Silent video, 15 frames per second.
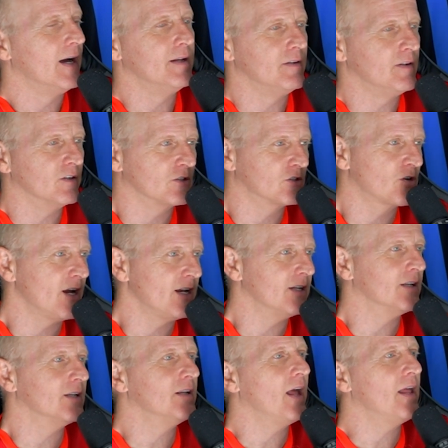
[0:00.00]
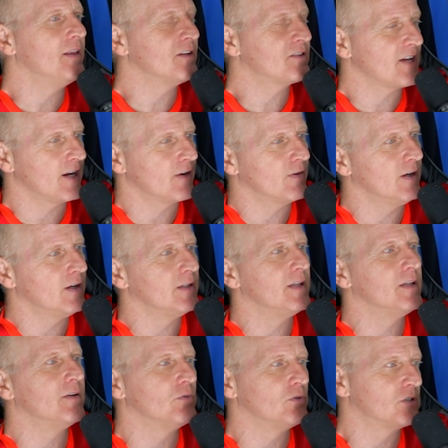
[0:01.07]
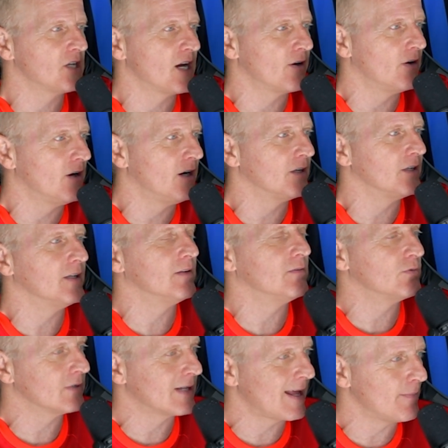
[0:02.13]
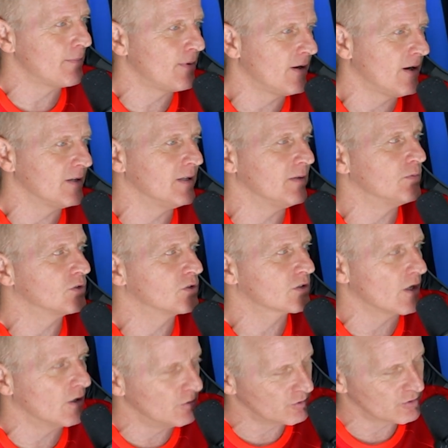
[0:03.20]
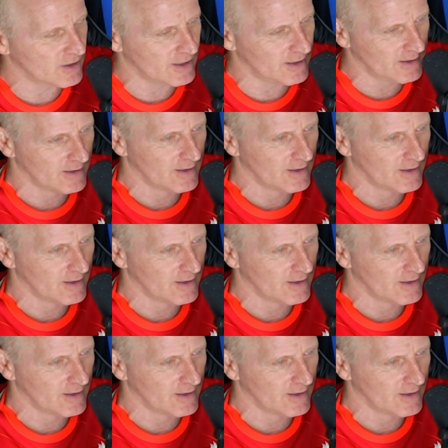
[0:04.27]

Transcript: And then you got Trent in this era, and then there was Gerrard, and there was Lampard, and there was Scholesy.